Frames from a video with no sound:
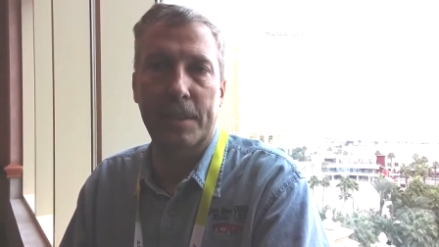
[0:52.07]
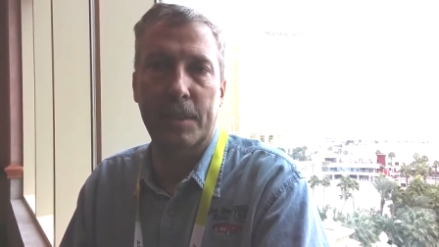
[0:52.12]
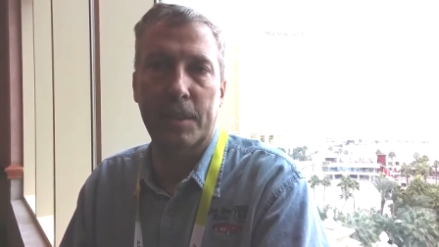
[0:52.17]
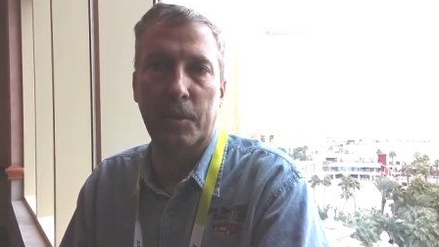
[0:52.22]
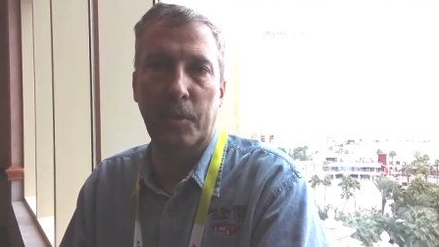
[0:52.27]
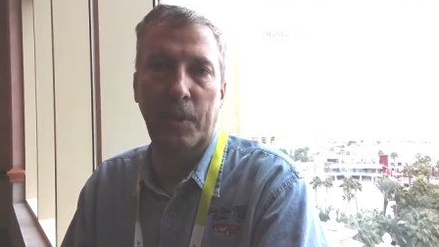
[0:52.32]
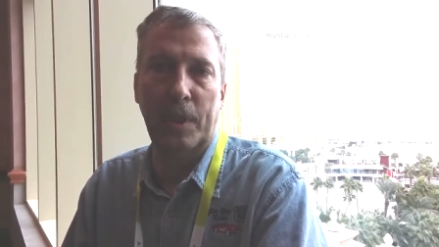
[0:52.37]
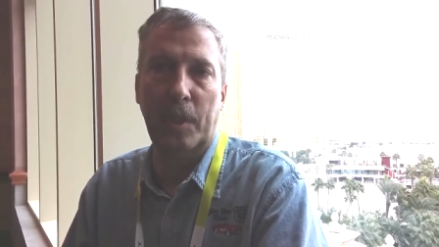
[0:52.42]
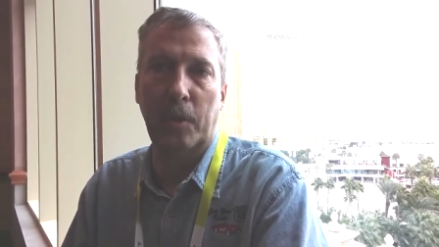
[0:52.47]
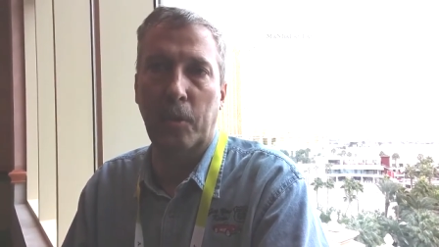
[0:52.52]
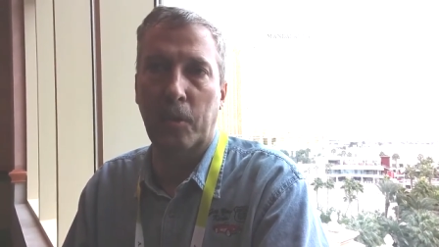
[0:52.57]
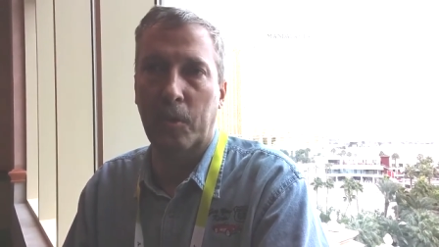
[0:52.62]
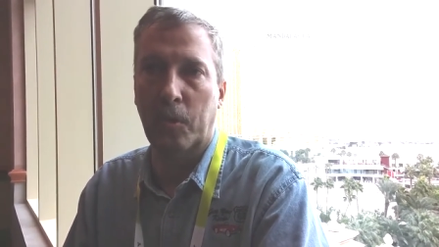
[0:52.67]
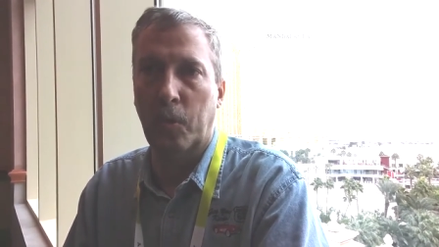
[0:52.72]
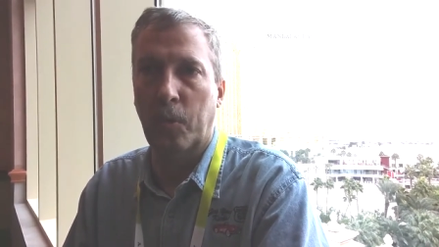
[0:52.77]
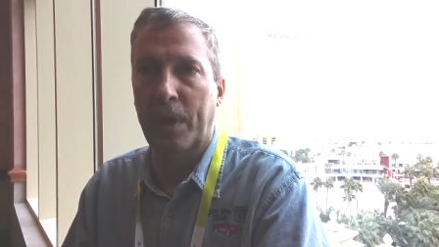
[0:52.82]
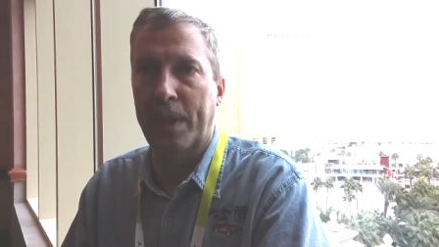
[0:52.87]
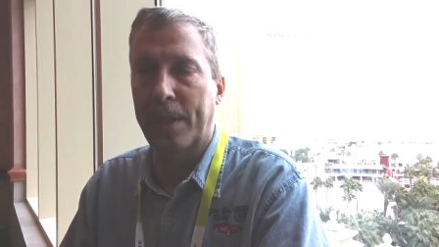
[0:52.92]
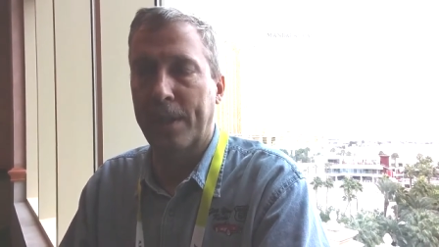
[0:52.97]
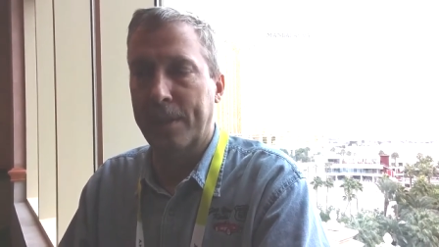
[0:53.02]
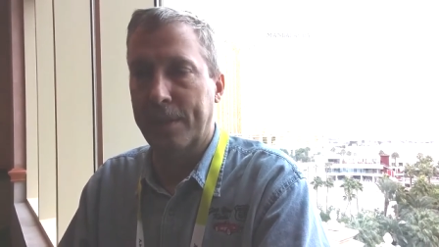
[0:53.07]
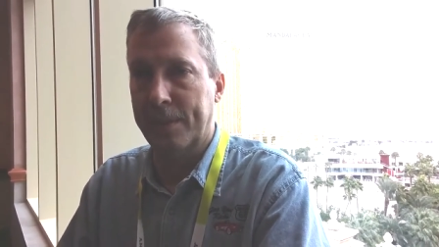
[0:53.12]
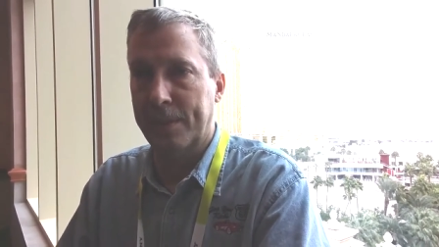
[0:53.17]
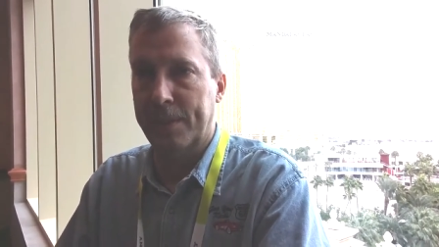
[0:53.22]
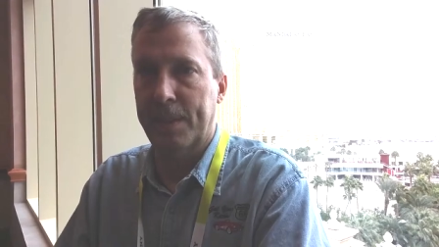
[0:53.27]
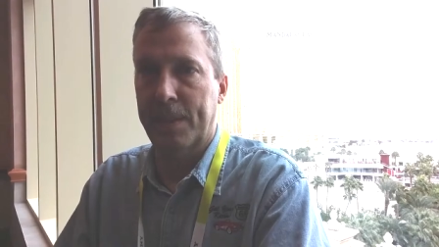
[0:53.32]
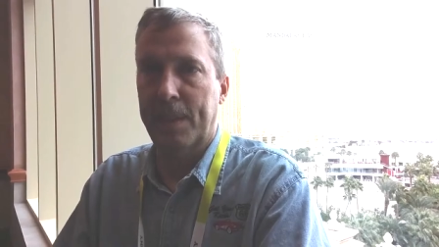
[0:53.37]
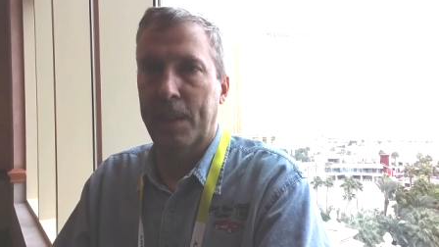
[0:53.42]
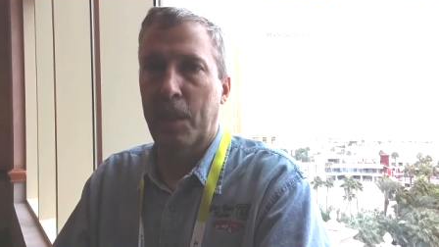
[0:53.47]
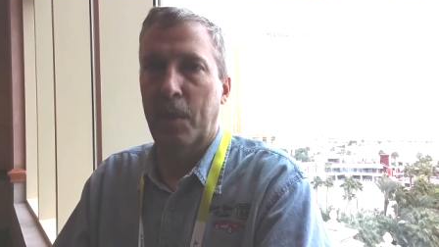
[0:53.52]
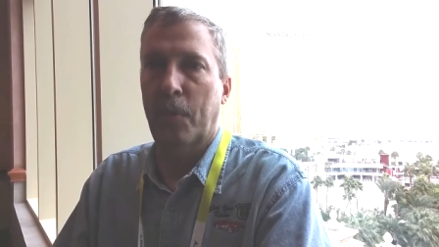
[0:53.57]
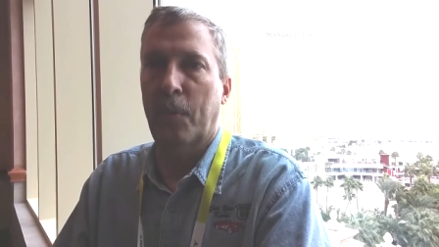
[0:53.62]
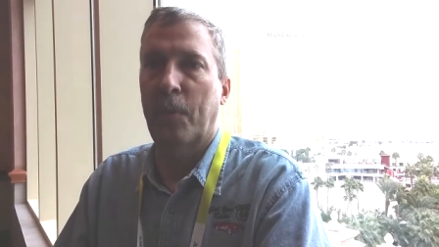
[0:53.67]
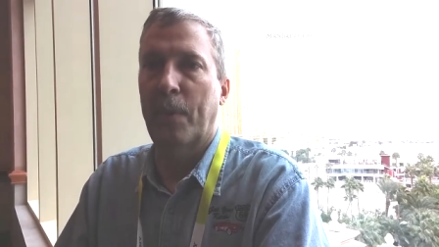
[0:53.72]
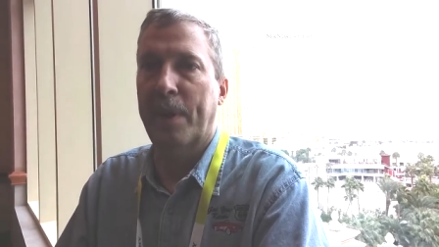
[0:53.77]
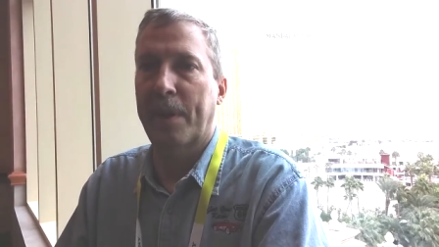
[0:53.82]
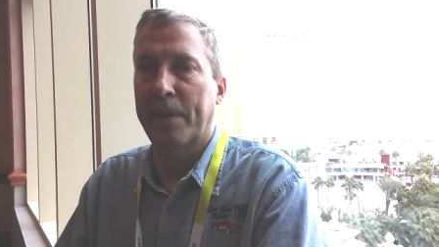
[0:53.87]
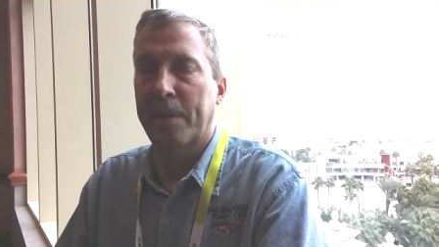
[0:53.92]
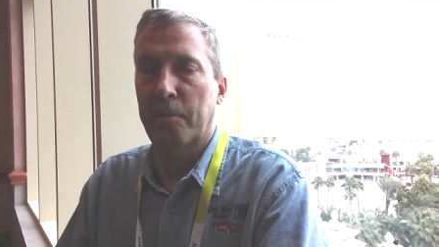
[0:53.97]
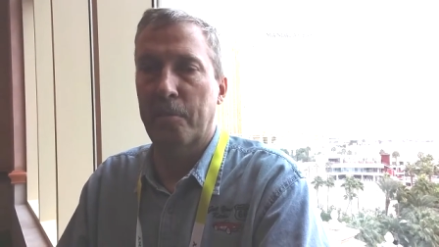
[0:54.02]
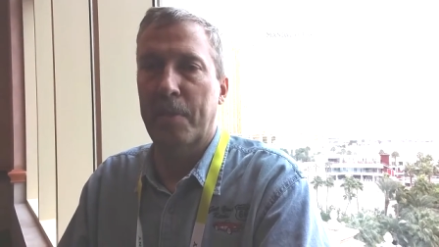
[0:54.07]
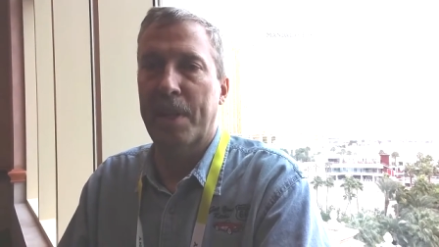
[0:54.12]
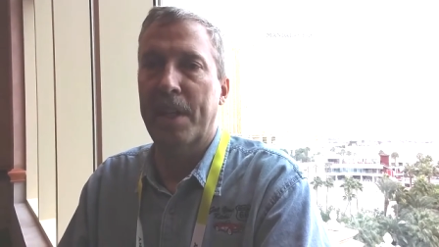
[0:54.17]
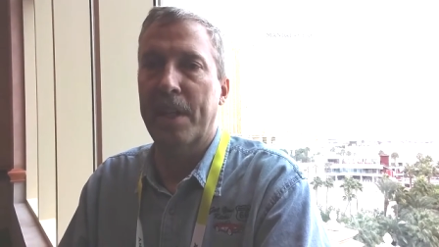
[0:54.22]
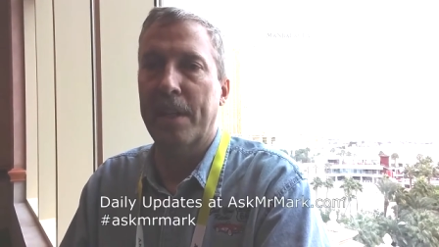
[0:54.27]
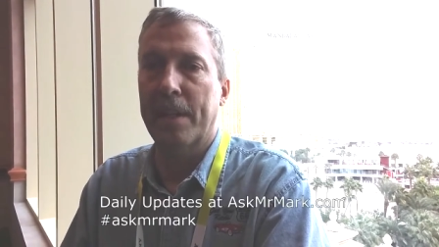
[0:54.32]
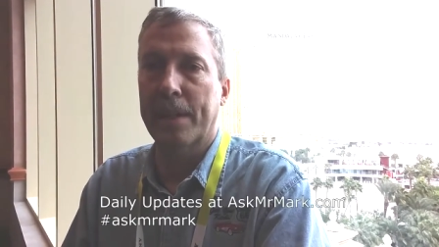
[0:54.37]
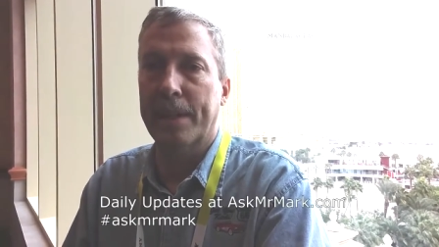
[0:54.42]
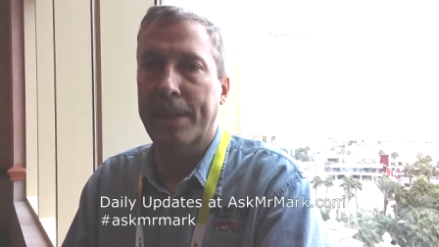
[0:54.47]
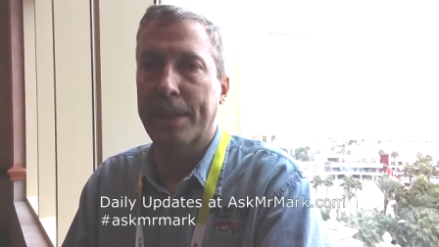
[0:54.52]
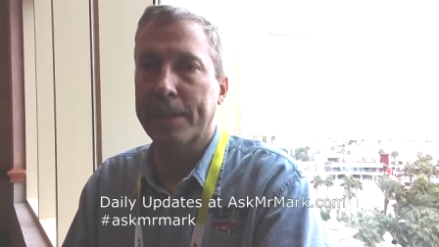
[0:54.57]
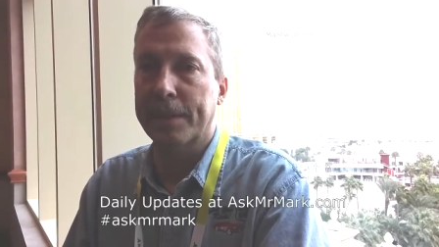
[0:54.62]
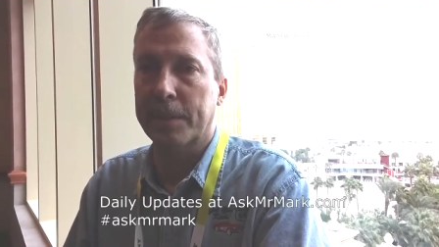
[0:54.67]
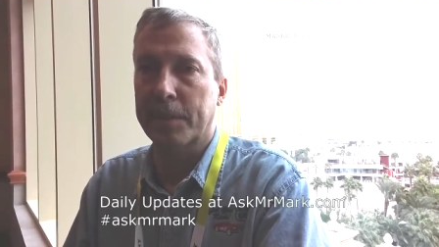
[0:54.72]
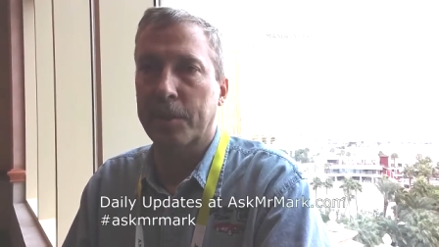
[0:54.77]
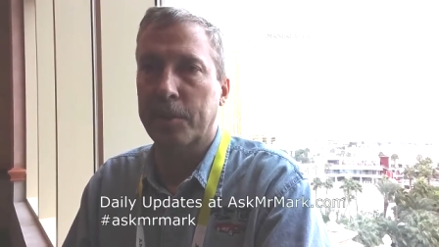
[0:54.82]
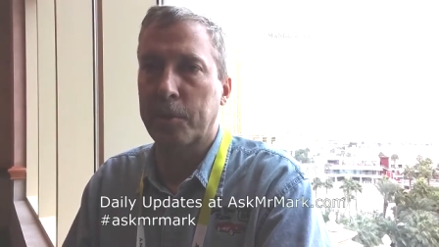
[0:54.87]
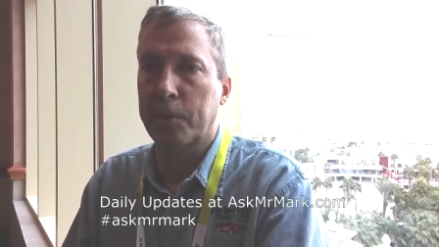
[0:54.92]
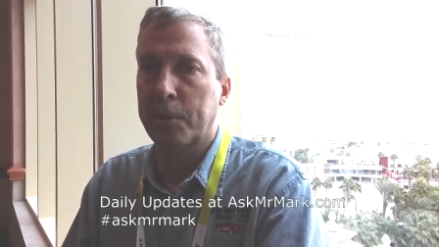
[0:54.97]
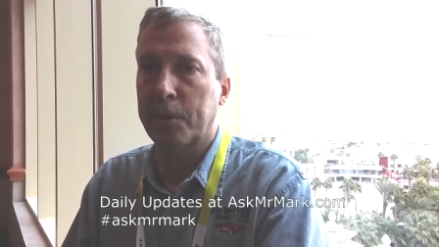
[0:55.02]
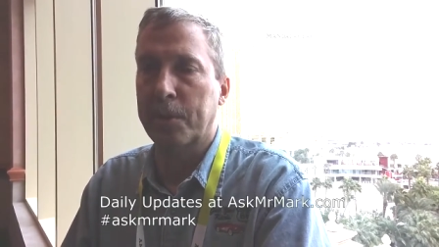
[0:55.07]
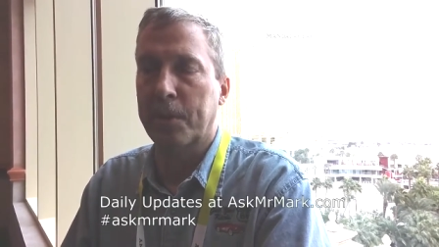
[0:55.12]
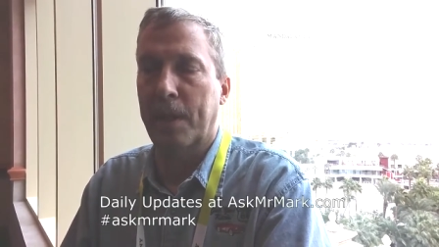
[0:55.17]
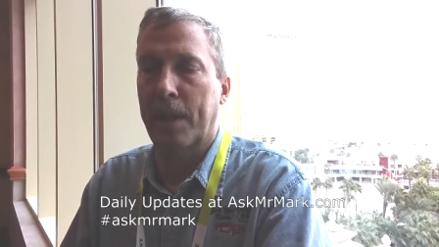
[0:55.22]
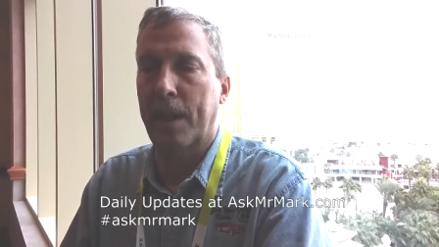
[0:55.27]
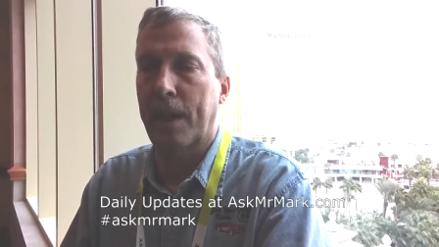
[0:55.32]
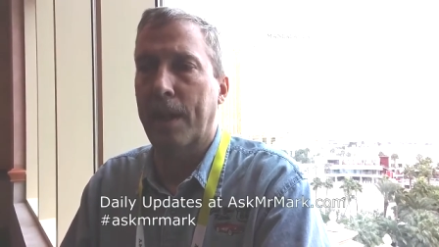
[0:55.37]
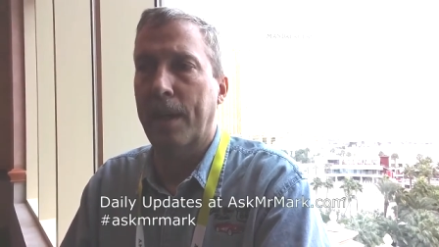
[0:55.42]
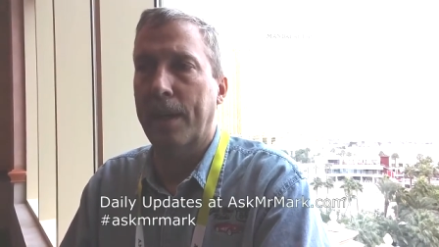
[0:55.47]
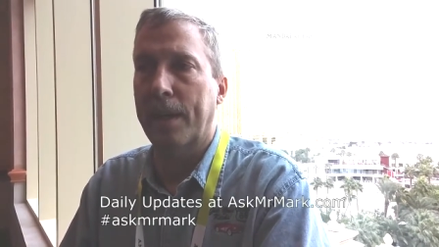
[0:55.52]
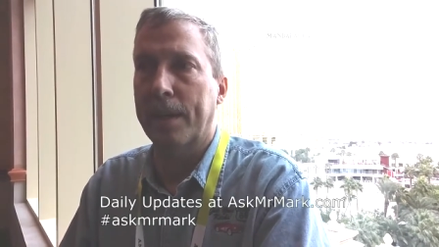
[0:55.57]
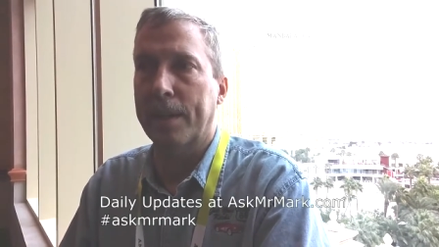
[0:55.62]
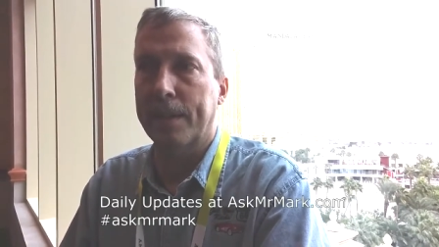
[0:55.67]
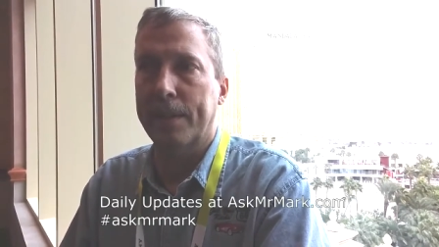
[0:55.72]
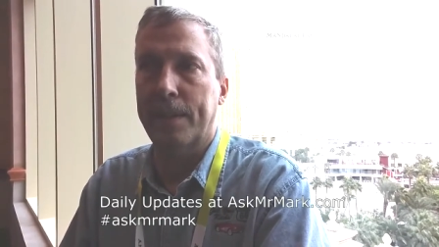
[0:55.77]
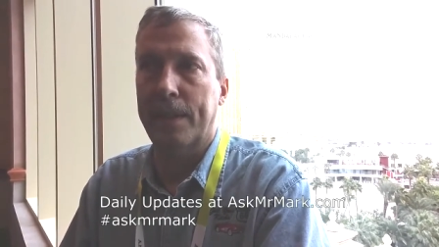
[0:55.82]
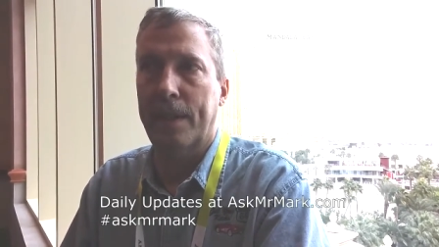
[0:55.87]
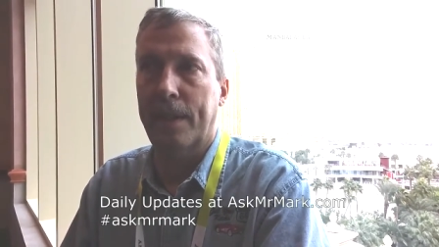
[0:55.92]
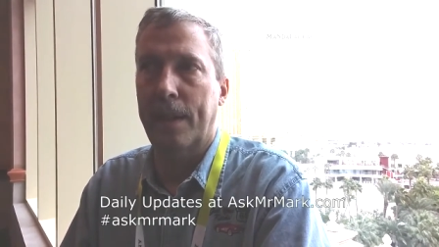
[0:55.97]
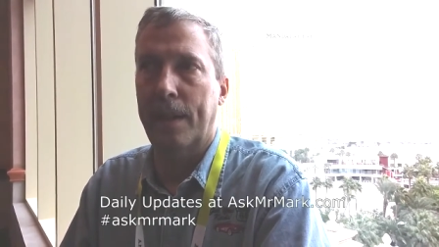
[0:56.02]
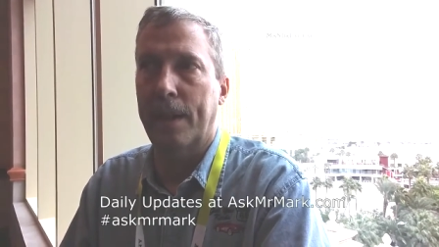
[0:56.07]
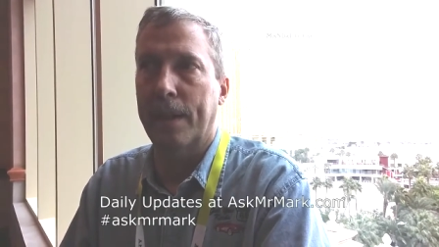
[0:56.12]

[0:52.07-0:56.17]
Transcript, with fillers: This is where where where the media gets to uh,